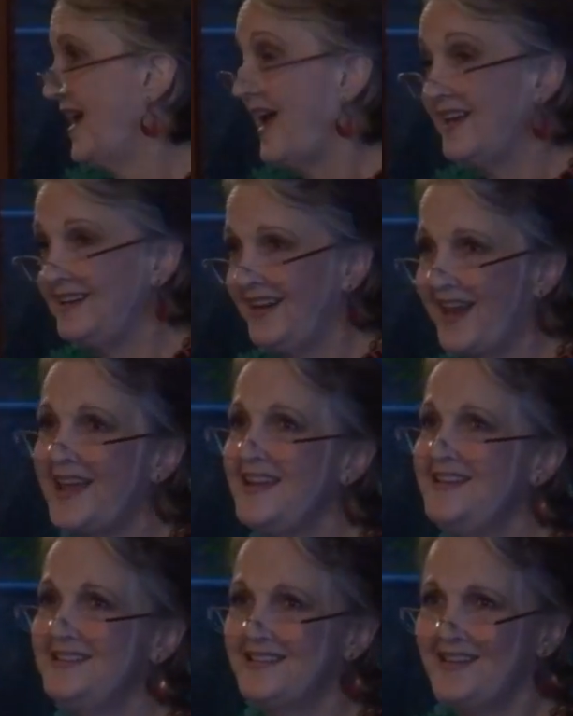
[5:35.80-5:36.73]
And
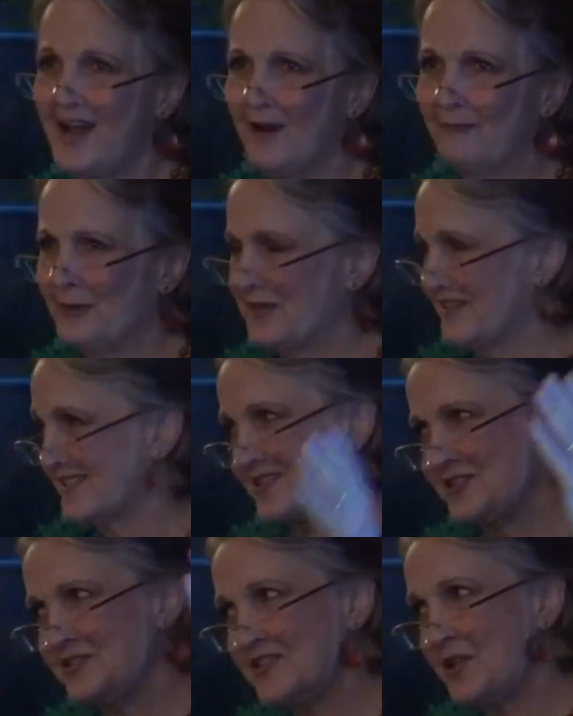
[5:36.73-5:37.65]
land in Africa is
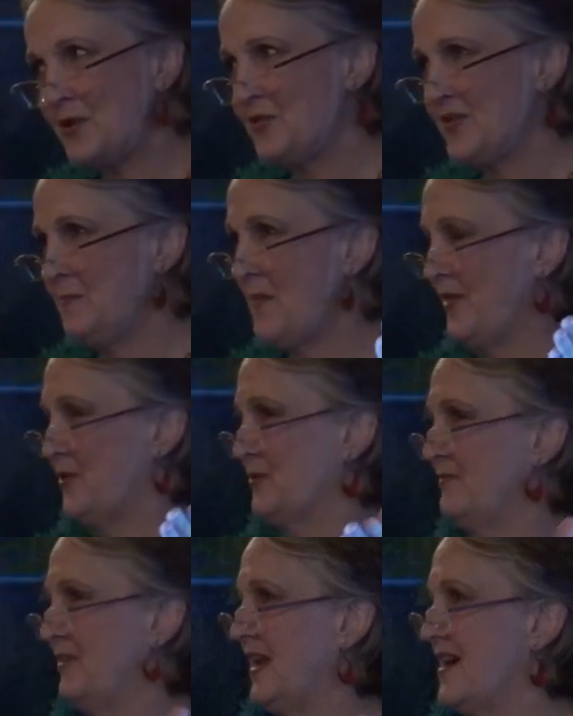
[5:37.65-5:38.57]
considered the mother
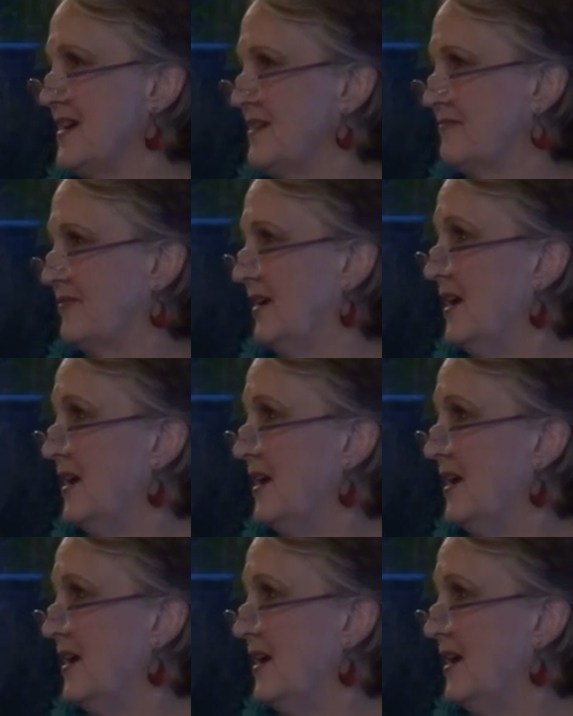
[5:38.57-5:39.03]
of life.